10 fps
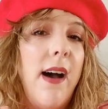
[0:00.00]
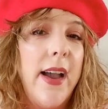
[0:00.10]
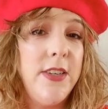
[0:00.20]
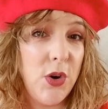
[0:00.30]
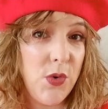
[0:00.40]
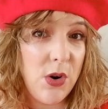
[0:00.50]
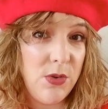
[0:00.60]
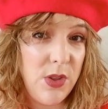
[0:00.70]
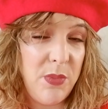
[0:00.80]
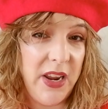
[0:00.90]
I don't
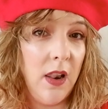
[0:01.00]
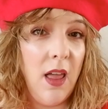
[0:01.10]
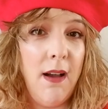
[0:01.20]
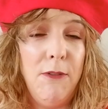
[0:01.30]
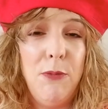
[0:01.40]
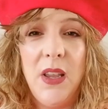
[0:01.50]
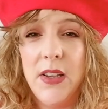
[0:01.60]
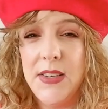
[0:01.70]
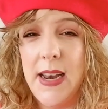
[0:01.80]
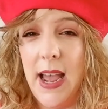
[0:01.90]
own the Big Love
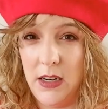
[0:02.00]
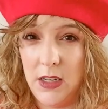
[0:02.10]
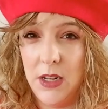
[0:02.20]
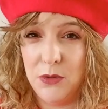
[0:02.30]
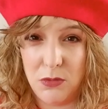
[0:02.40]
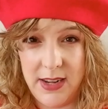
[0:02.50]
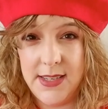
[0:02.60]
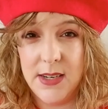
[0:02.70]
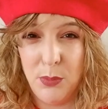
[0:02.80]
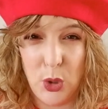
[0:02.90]
because it had a lot of
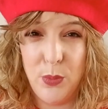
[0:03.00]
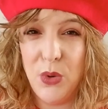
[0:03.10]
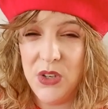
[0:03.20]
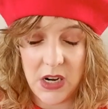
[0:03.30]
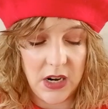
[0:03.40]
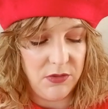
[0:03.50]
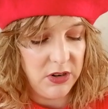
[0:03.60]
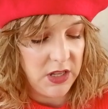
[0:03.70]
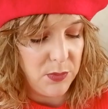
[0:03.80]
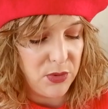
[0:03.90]
reds and purples that I didn't really